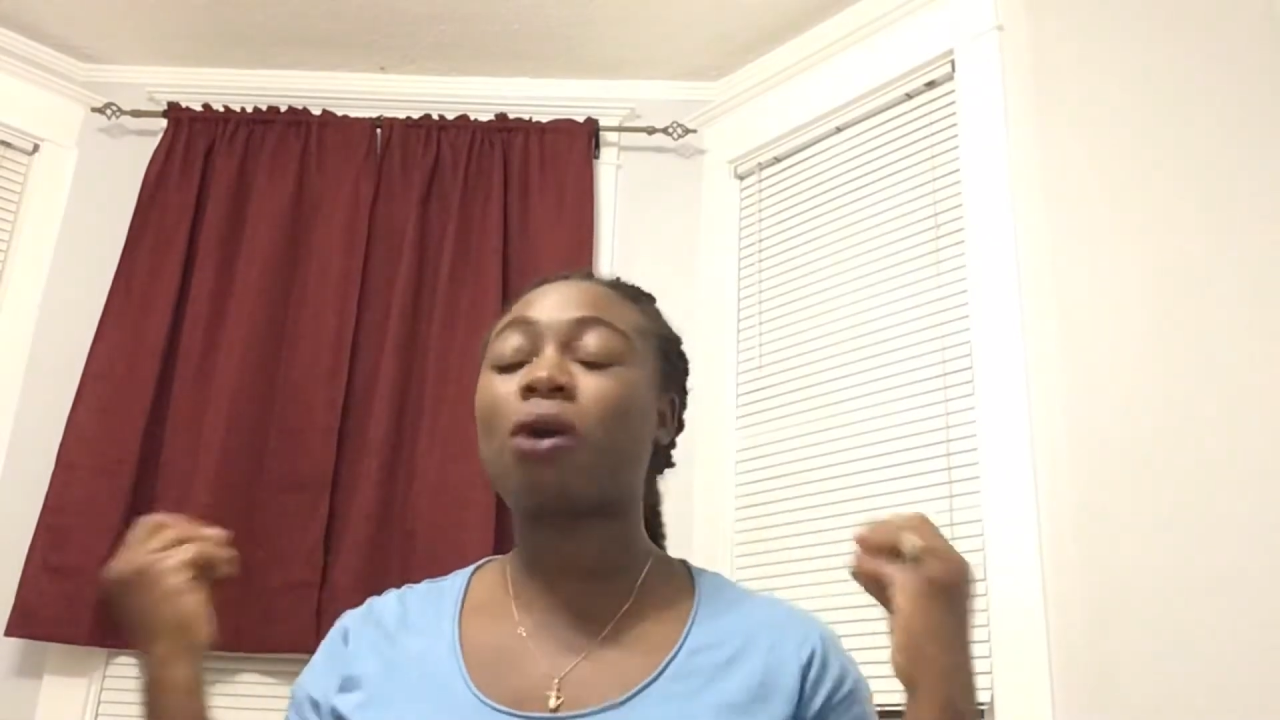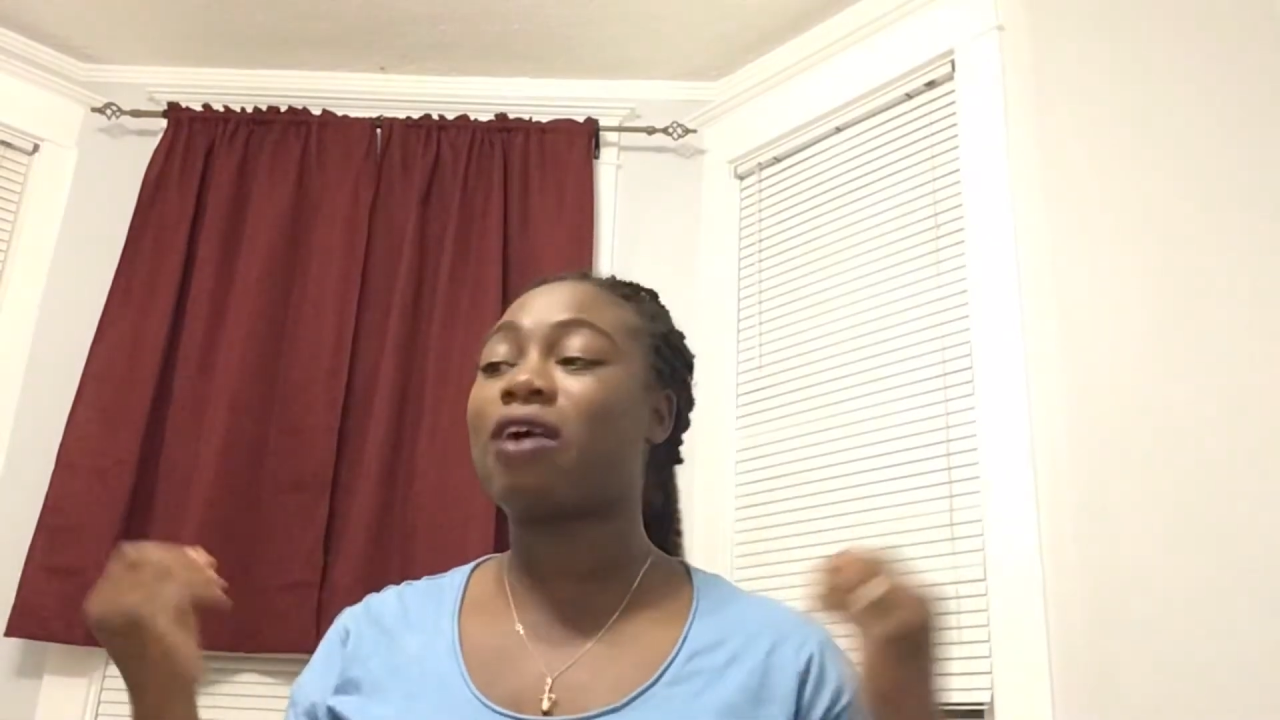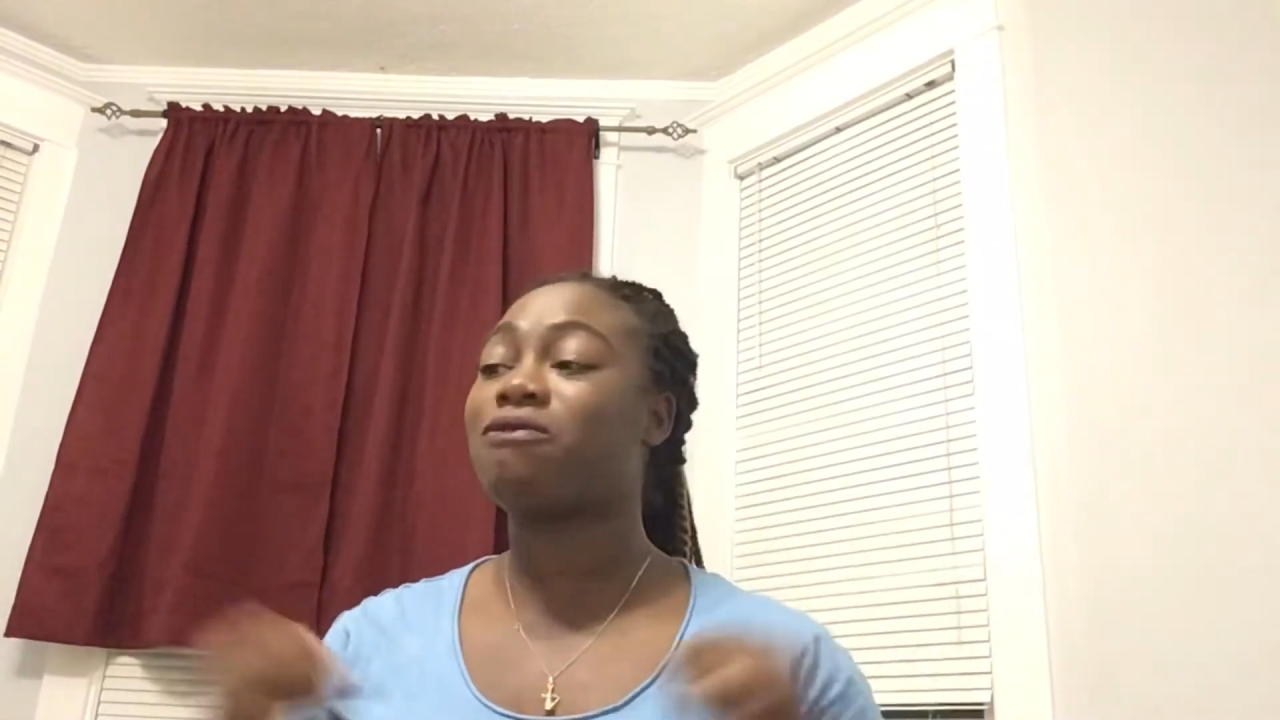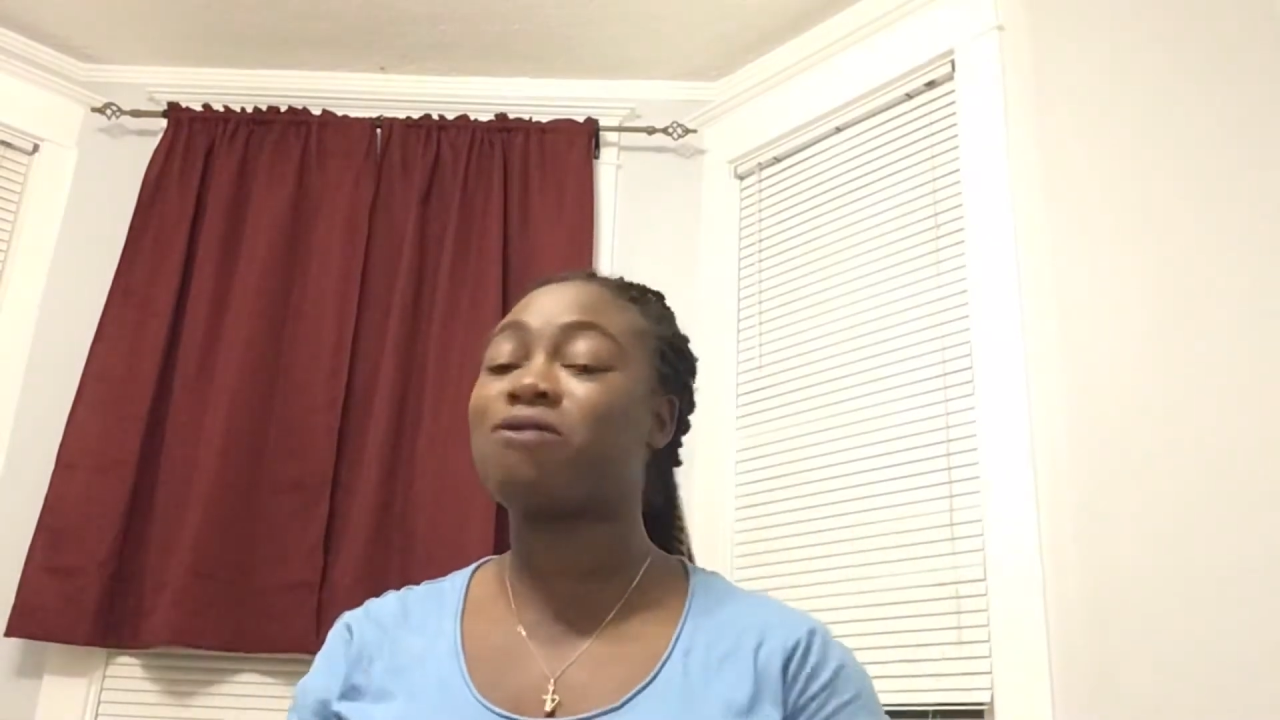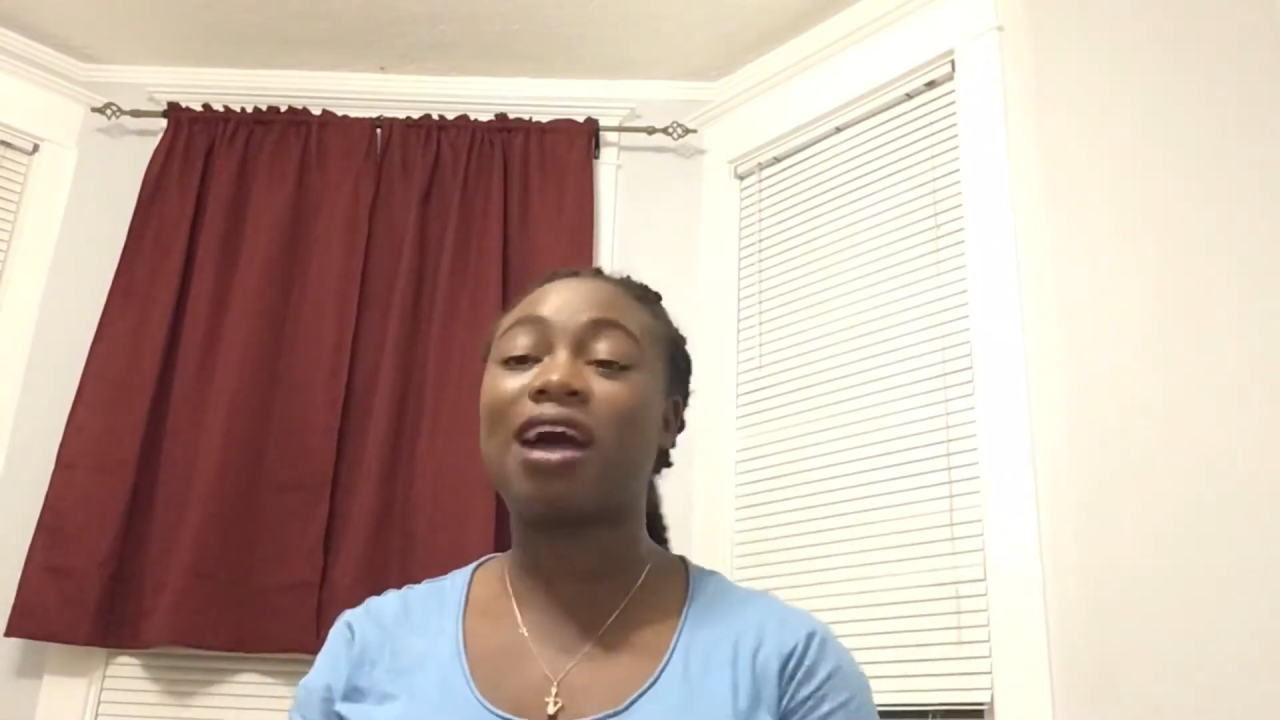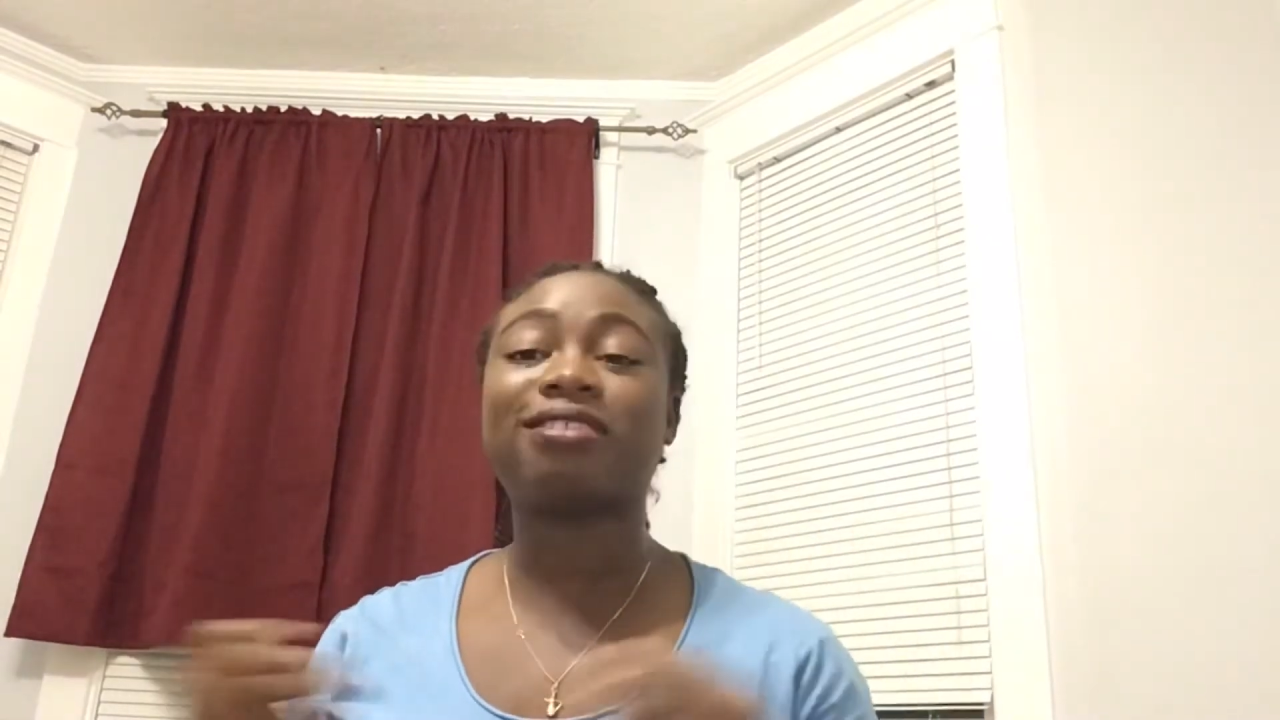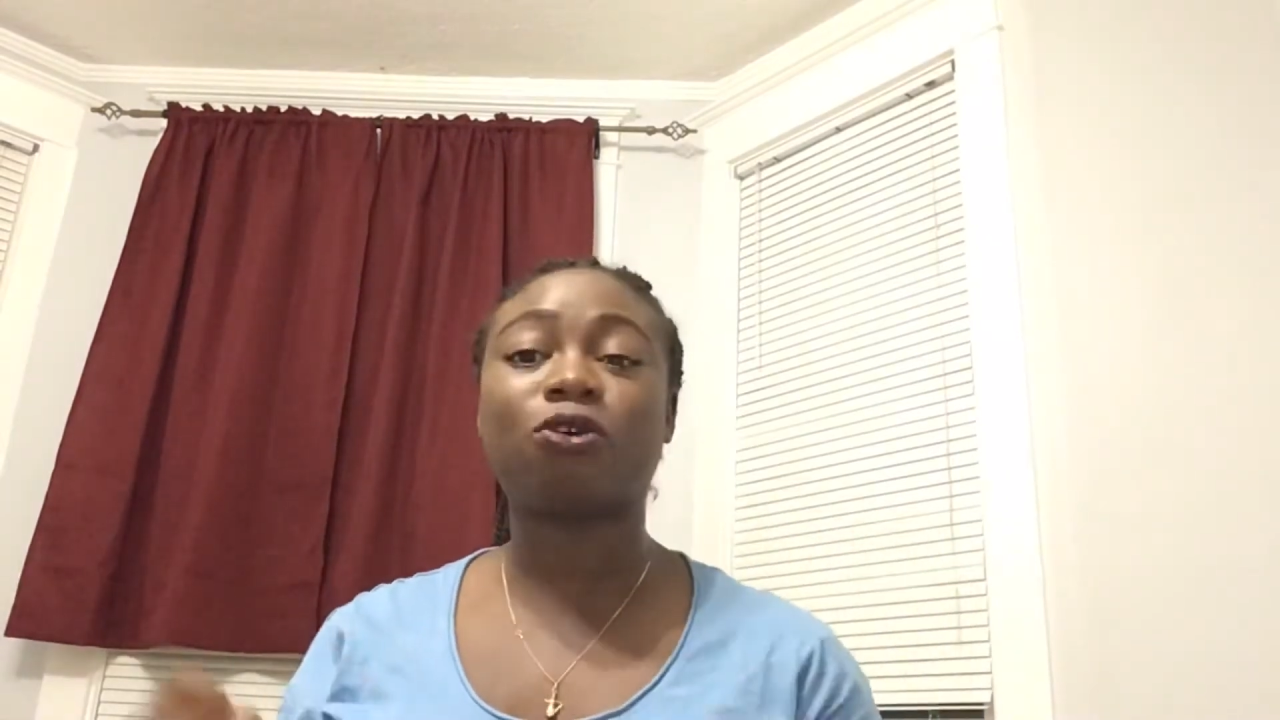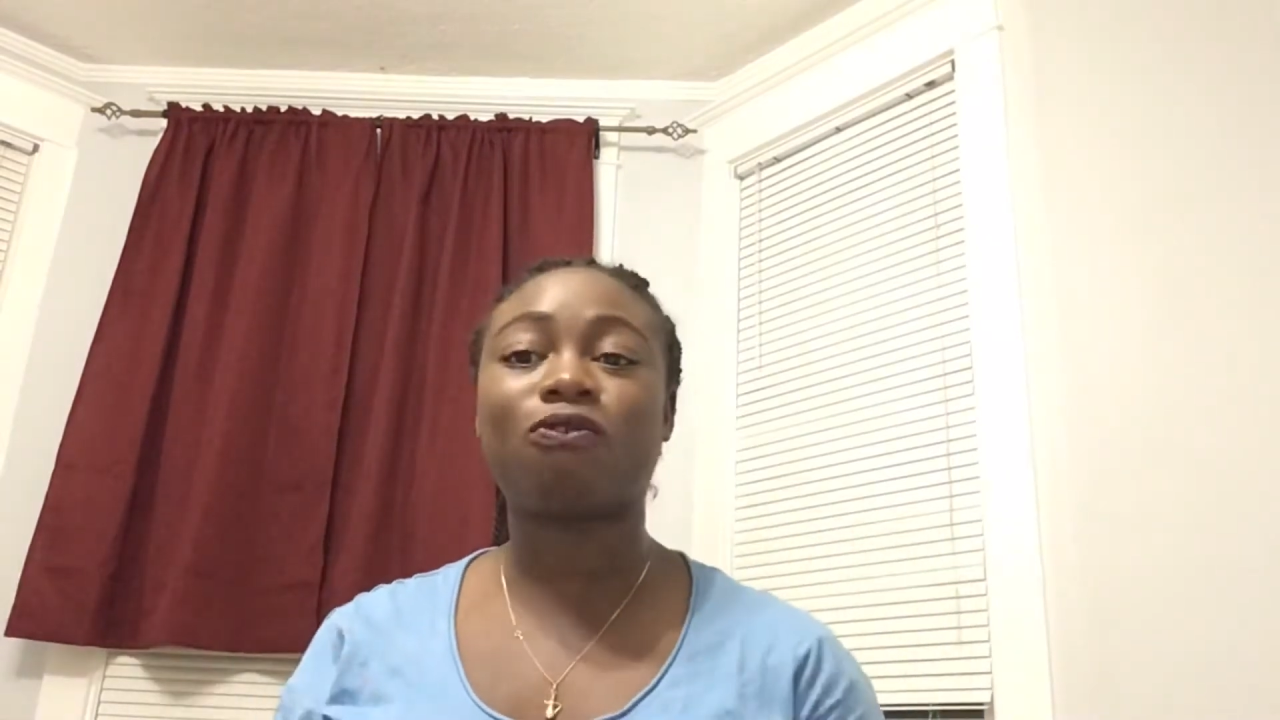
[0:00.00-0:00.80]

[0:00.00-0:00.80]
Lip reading: our fans or